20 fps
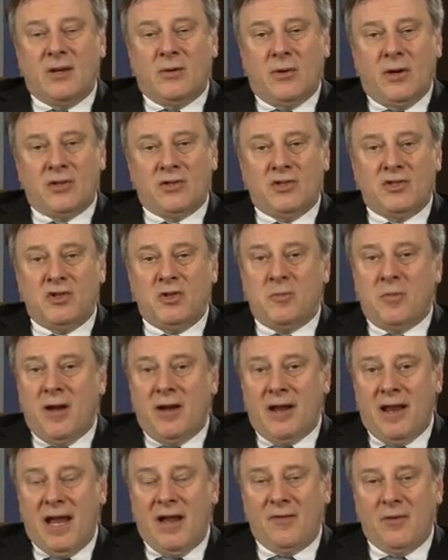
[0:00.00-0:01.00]
questions you
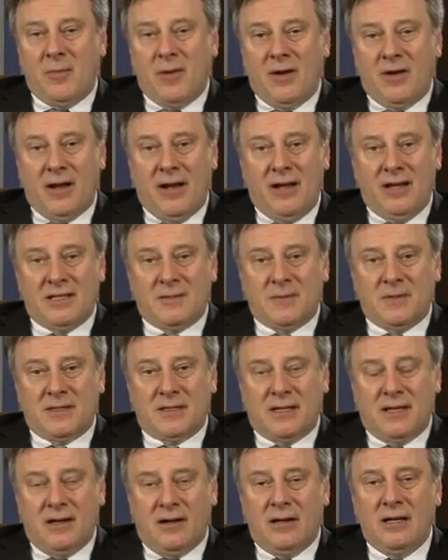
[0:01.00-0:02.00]
might have about hospice
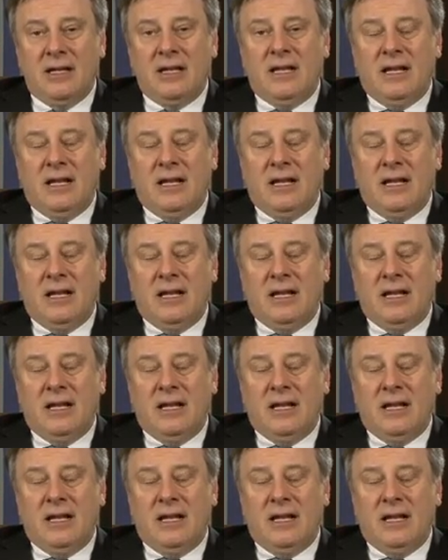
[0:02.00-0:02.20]
care.